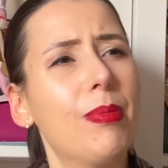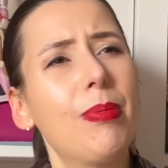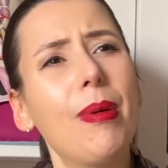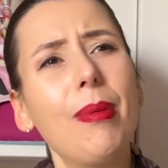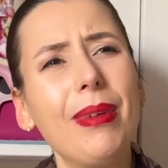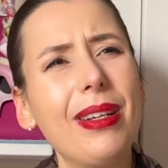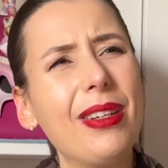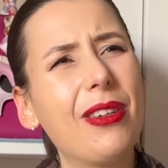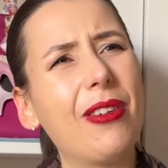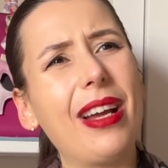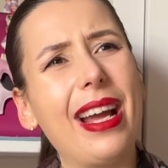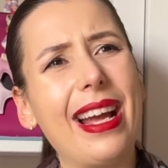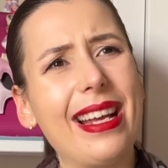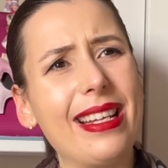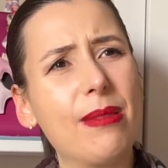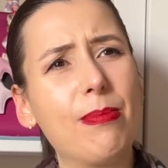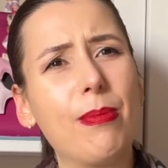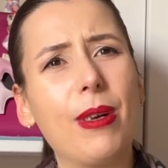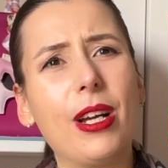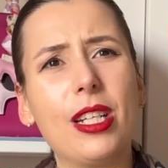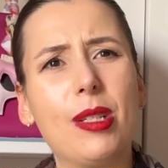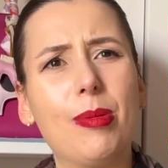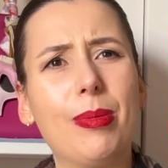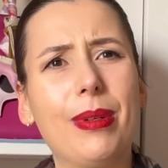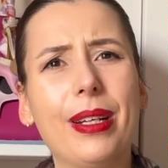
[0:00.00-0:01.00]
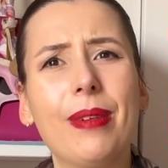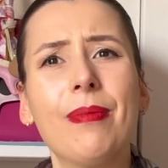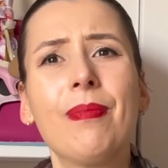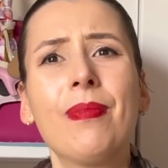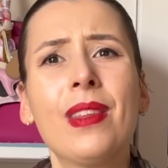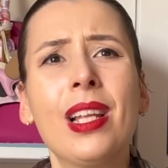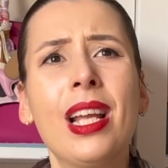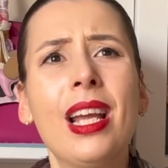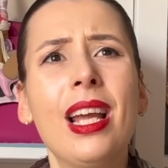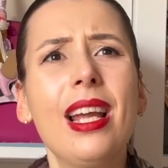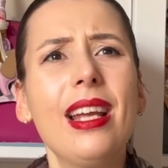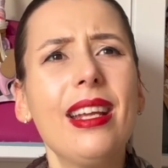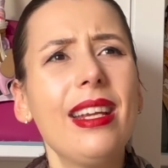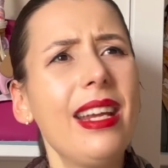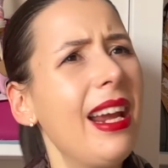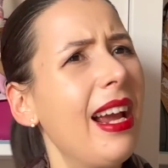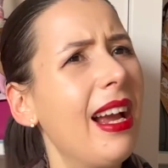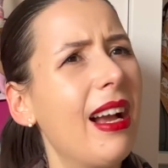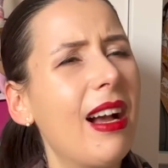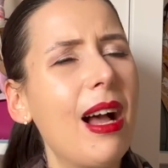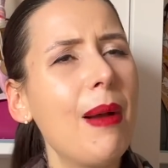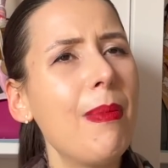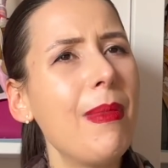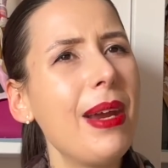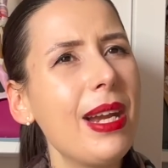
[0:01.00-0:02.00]
Probably not as much, but
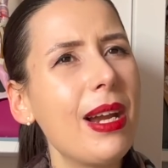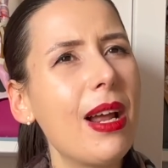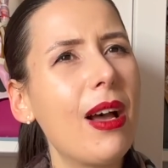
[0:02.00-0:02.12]
yeah, I